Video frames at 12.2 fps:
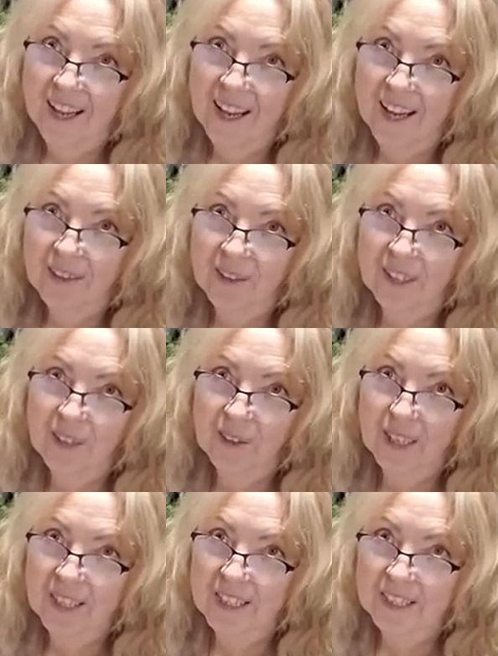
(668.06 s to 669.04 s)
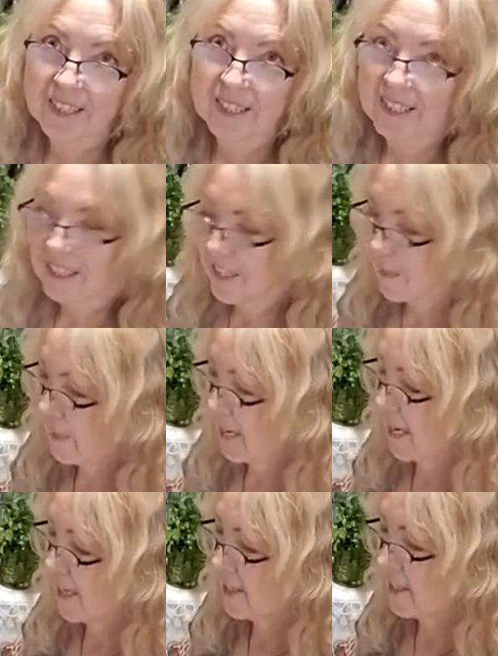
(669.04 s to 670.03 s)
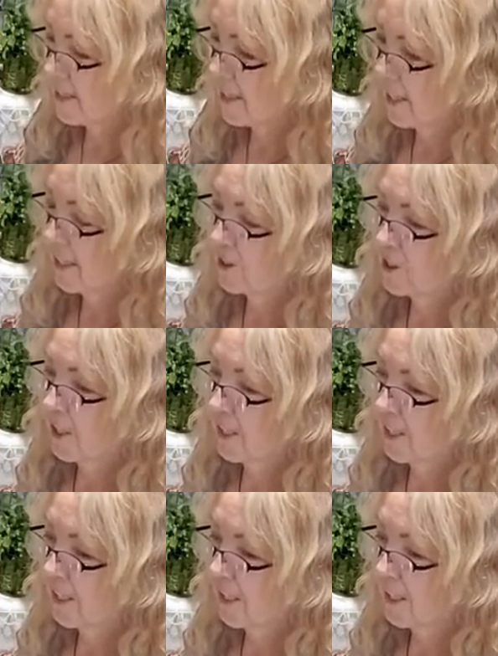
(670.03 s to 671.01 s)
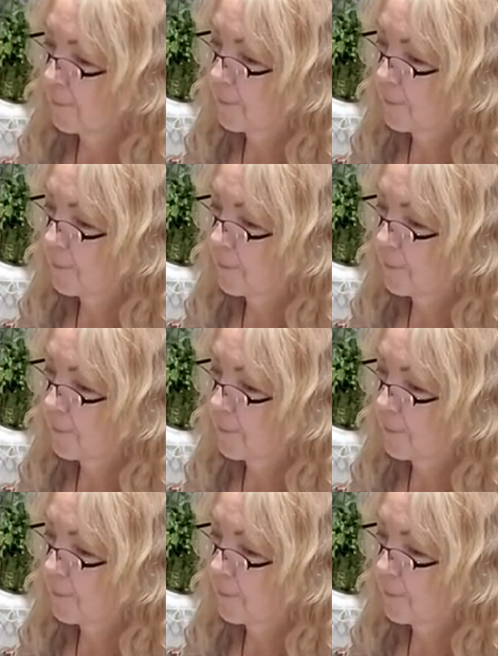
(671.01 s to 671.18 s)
of the ingredients in it, the bay and the sage and the